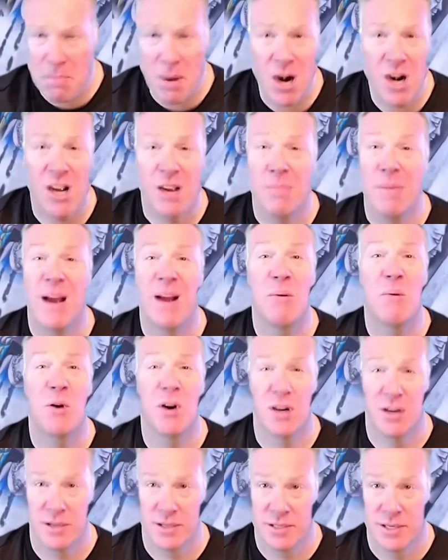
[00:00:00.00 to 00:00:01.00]
mark my
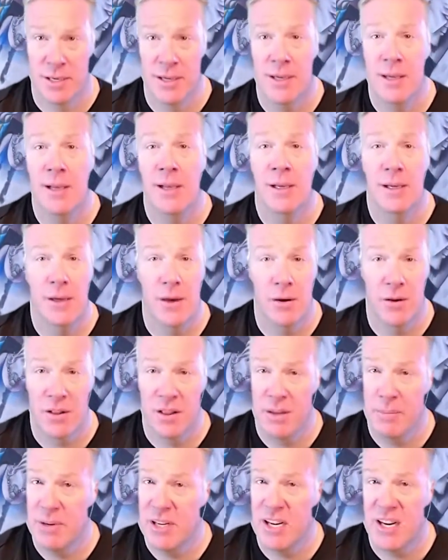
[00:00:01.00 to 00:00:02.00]
words go to
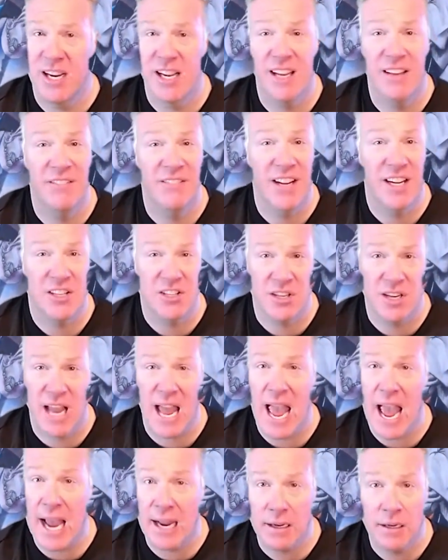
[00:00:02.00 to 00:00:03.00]
libertarian convention,
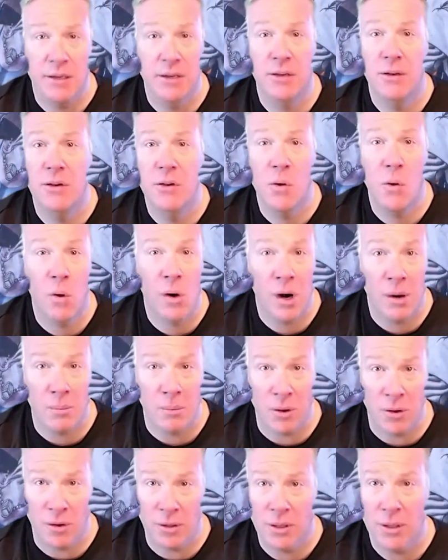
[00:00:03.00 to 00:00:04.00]
act
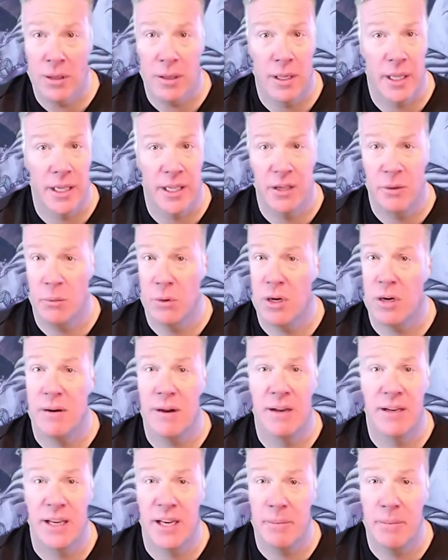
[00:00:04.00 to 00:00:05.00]
normal like you would
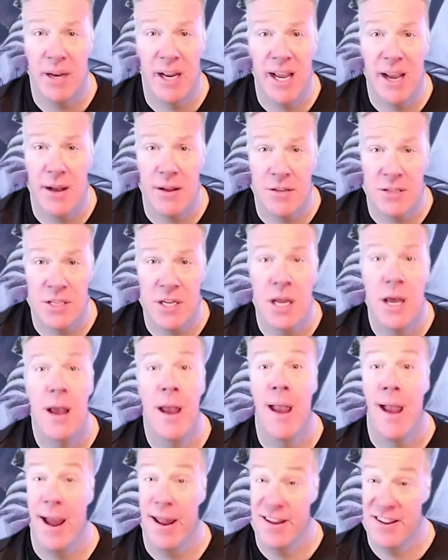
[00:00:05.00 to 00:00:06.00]
around anybody else,
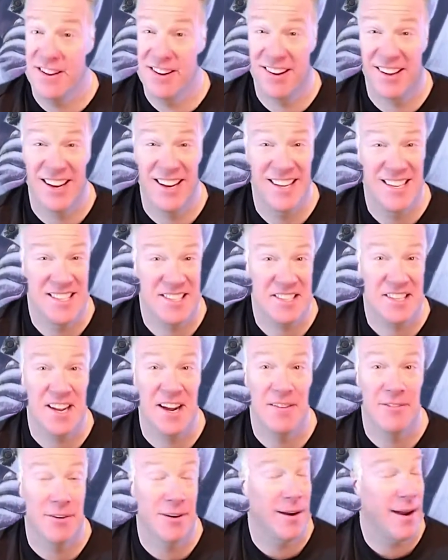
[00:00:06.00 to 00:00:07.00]
and you're going to
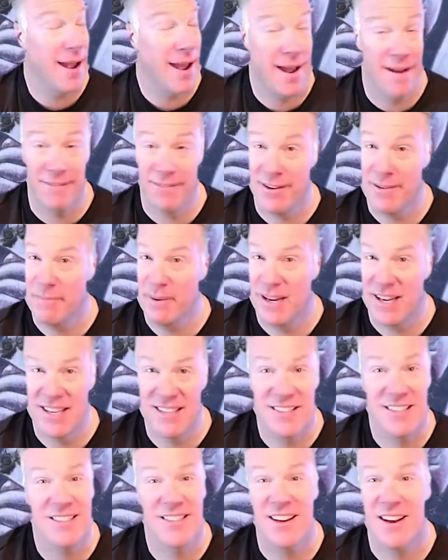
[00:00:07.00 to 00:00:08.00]
discover everybody
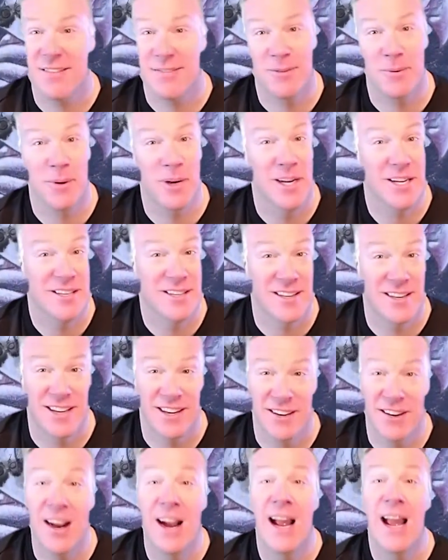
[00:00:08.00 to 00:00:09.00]
is a software
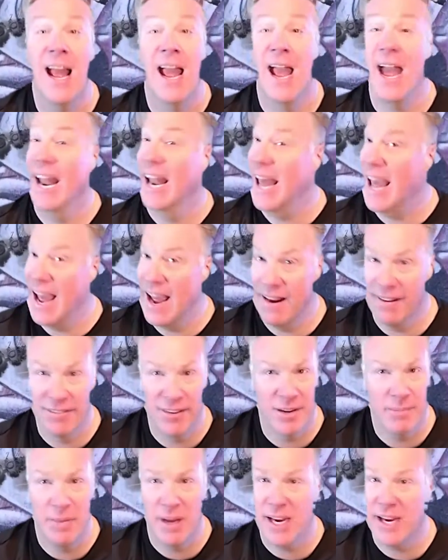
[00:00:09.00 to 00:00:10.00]
engineer and
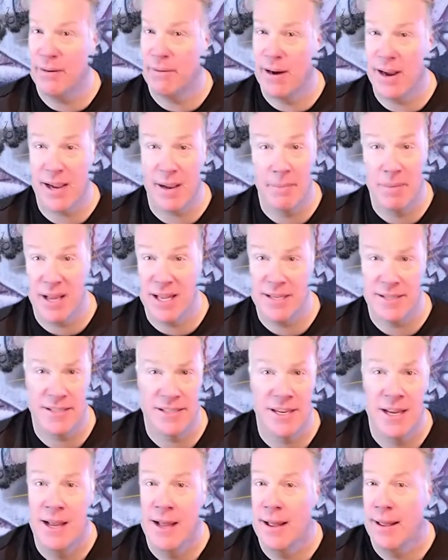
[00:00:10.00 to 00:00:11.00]
everybody
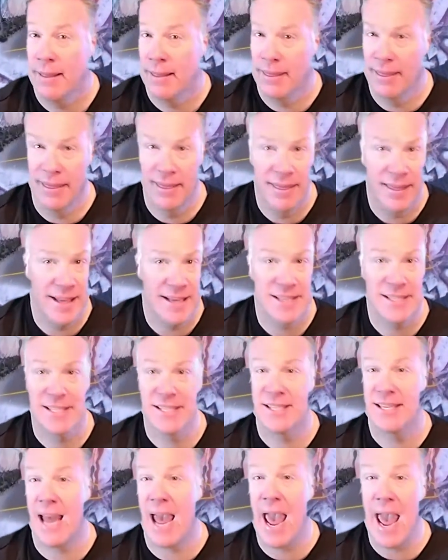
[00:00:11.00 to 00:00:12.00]
recommends
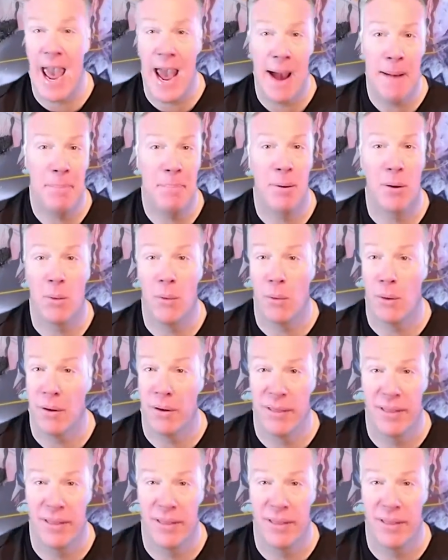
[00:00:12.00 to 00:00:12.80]
this app or